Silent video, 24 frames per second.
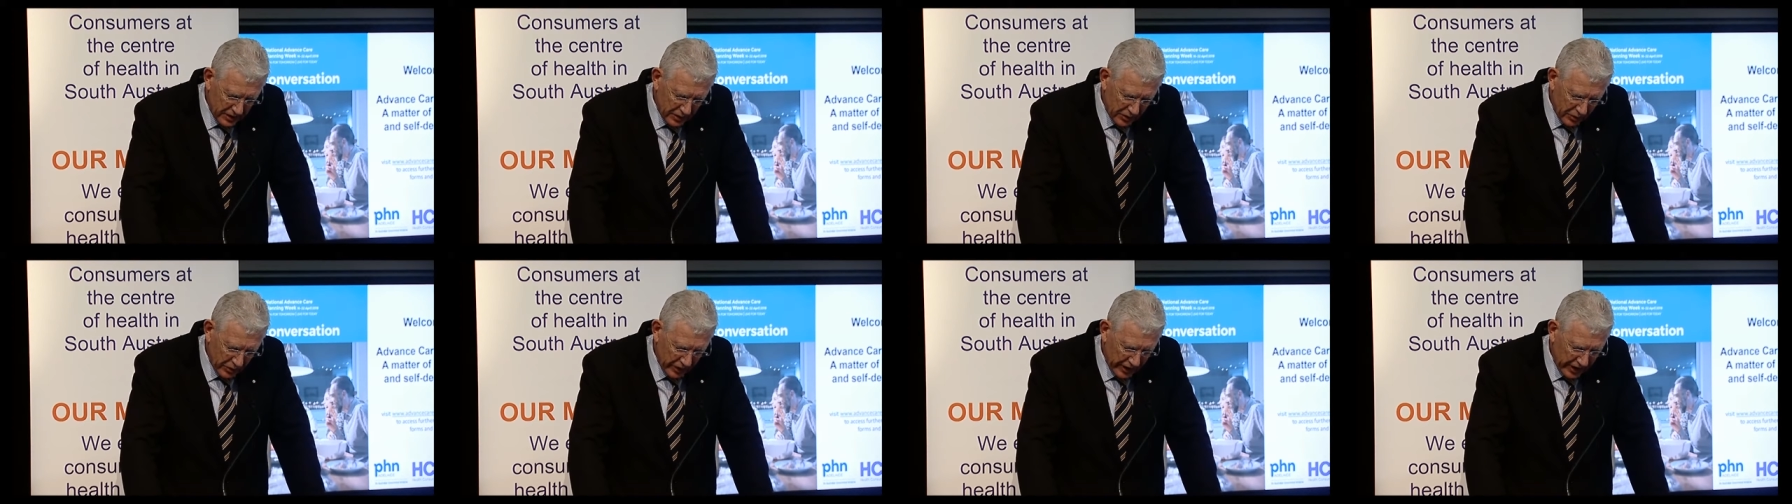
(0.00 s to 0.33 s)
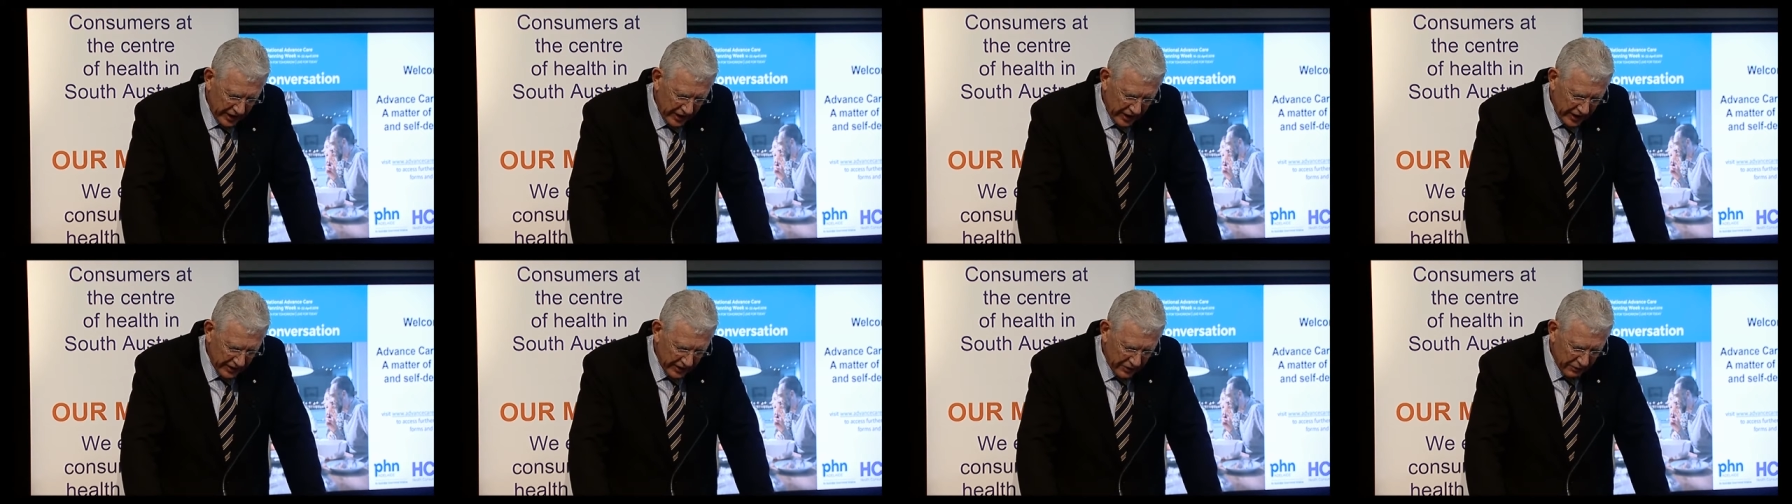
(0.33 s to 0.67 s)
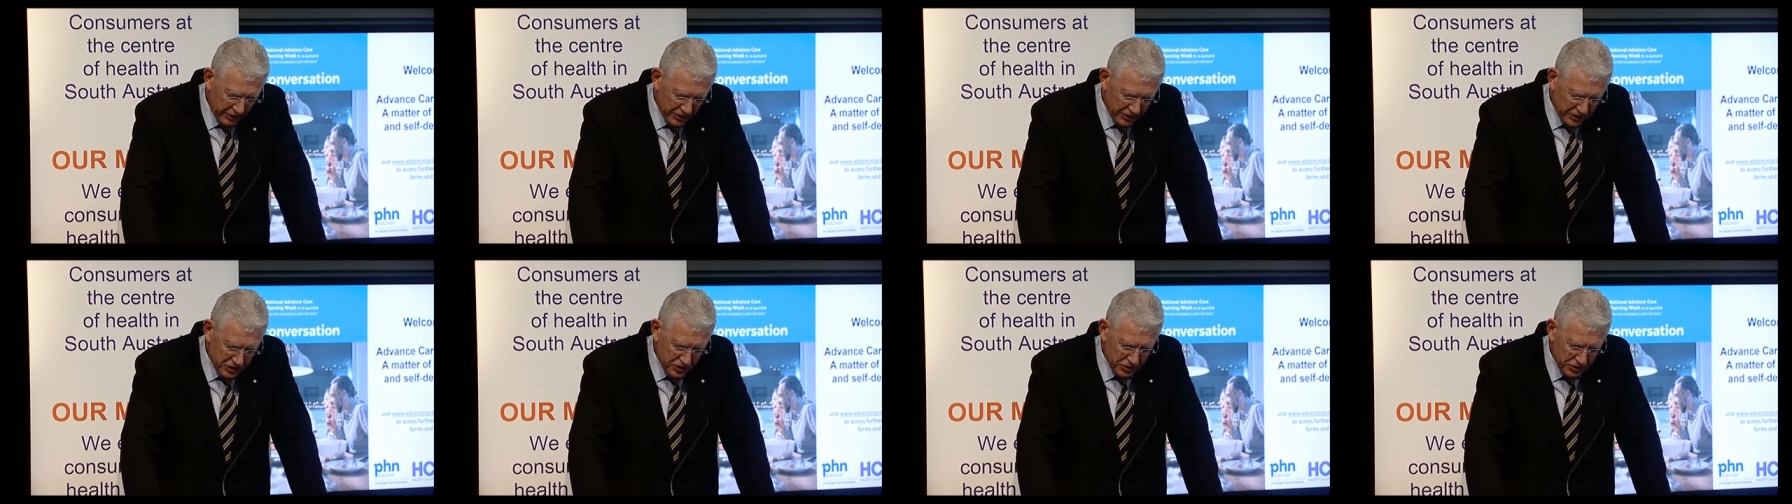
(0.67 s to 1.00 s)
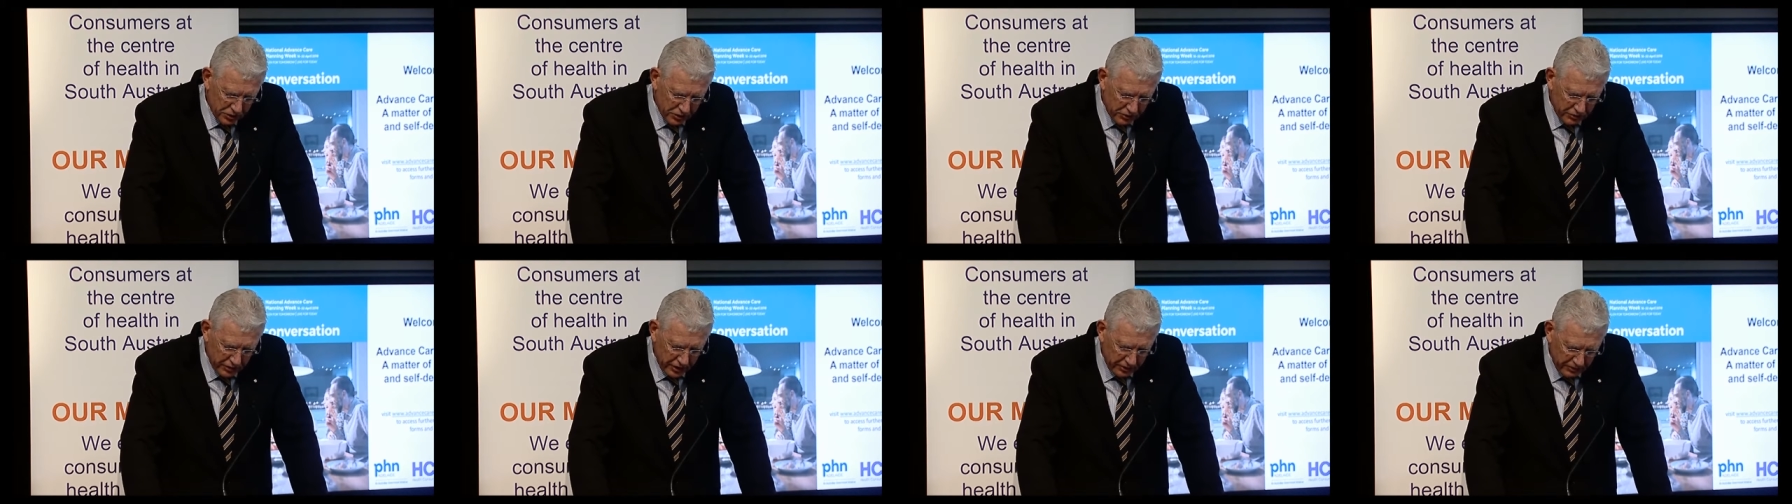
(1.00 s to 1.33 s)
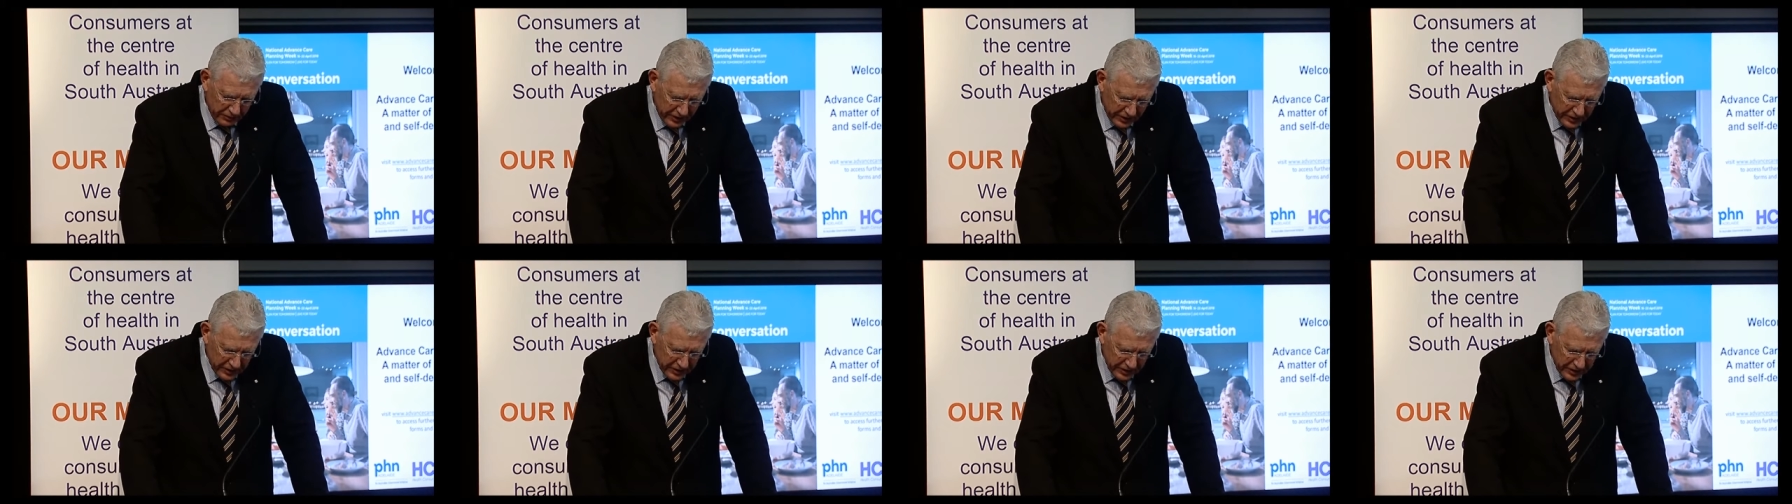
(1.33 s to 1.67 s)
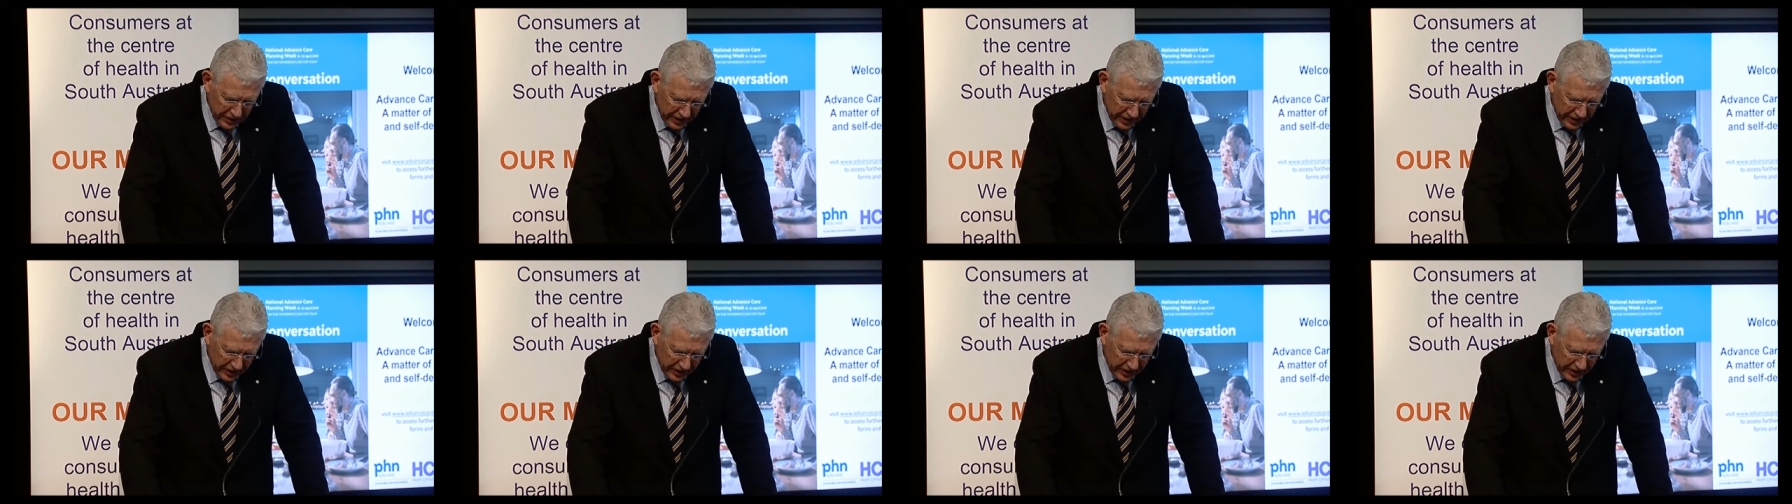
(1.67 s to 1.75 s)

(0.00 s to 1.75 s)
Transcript: or any other extraordinary measures